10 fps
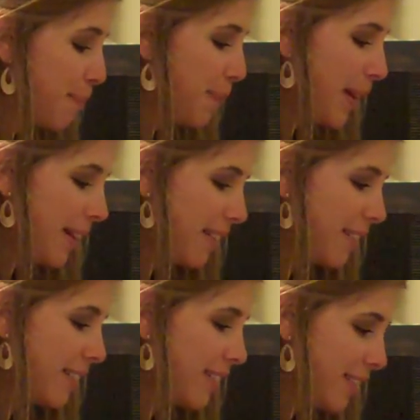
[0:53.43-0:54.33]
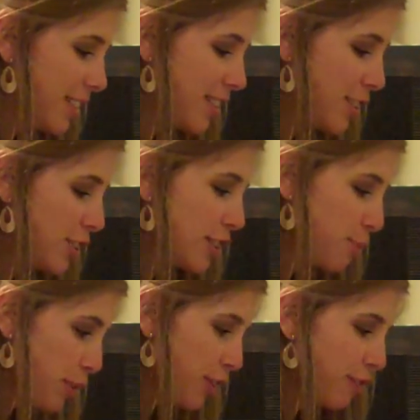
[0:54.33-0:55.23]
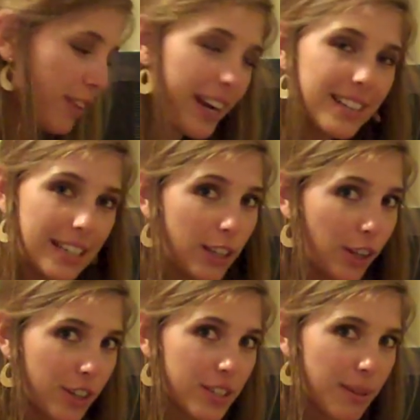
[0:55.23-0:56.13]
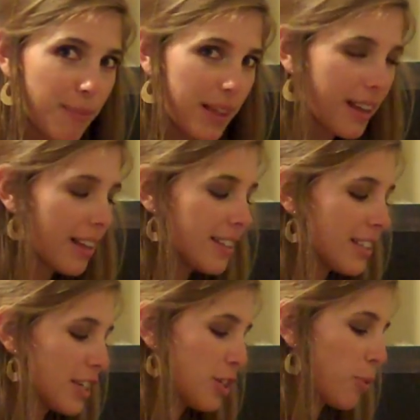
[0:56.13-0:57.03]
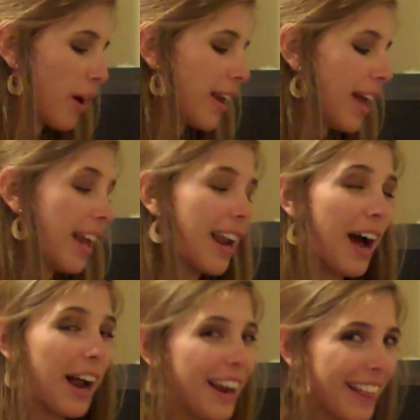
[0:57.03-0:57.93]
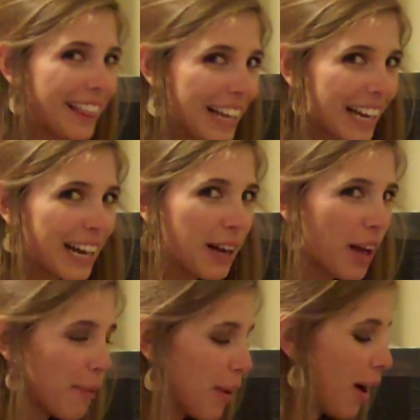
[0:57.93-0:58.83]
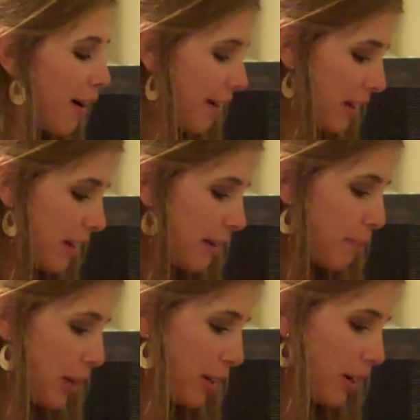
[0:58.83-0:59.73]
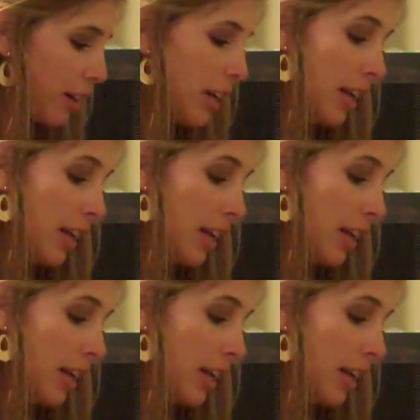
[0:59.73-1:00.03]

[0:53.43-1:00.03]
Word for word: But this is just proof that I did learn something in session 1, and I think I'm already better